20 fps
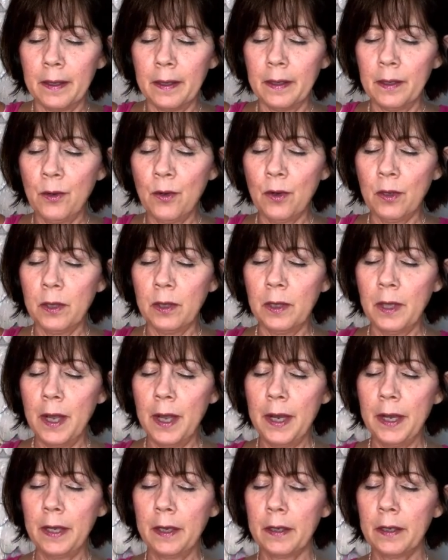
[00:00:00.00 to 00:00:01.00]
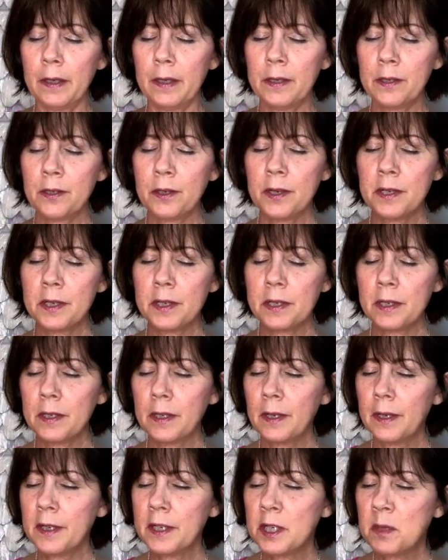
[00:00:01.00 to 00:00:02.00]
your light is just
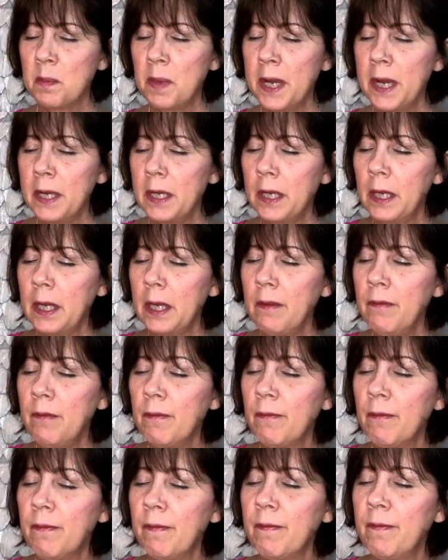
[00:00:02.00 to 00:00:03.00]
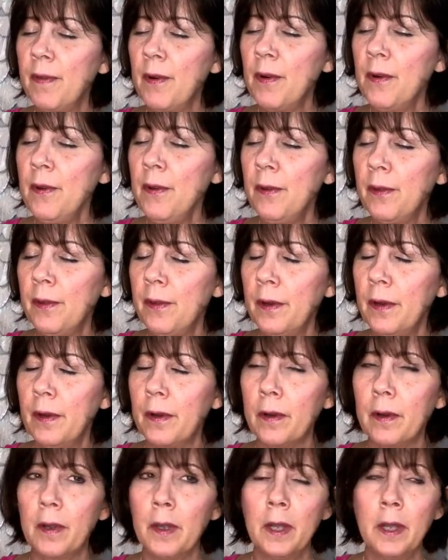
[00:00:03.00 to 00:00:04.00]
expanding even further.
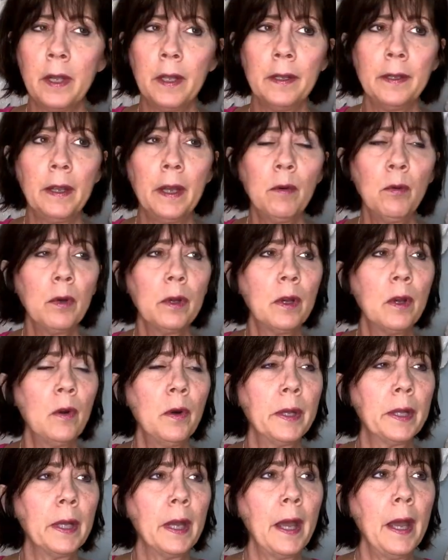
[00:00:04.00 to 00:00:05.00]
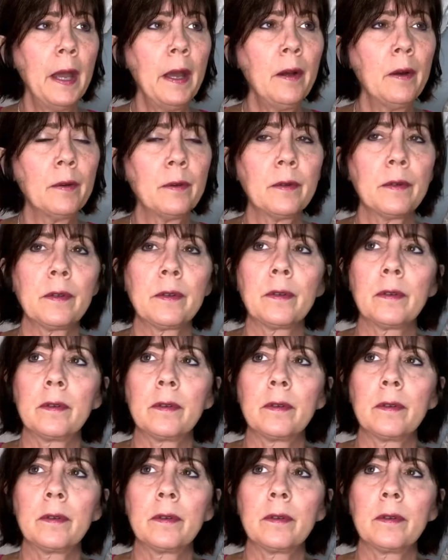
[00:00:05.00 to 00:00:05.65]
Now we're going out